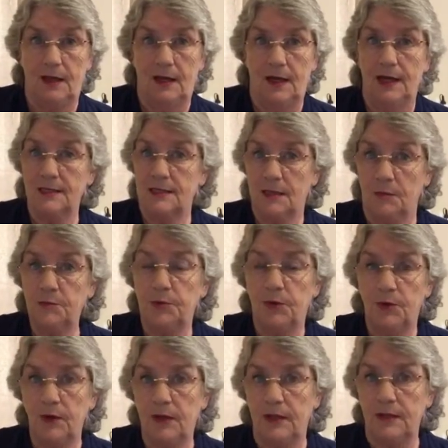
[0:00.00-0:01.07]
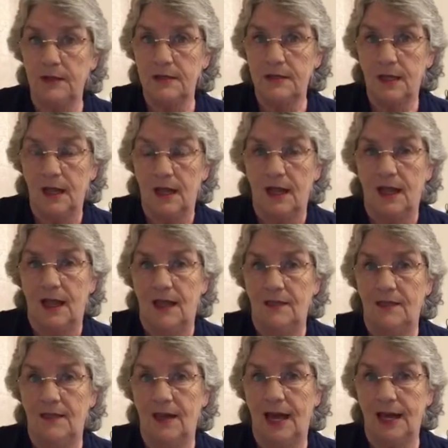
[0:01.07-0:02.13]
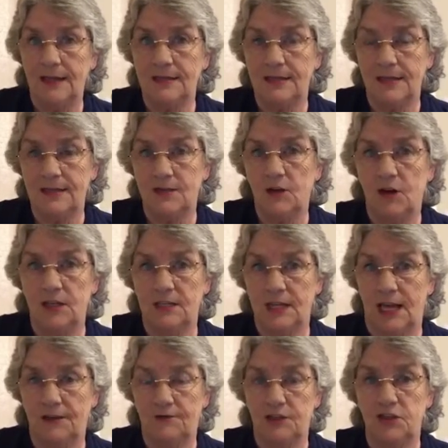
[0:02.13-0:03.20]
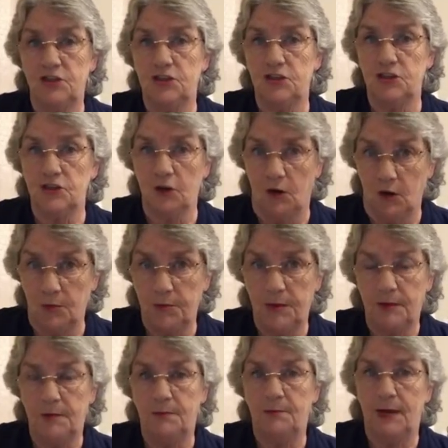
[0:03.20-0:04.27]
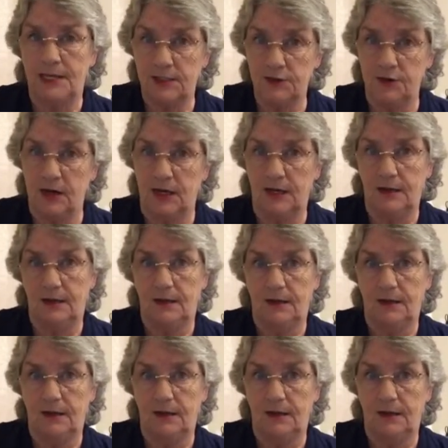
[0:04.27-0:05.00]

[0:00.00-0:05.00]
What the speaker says: At some point, that is going to have to stop mattering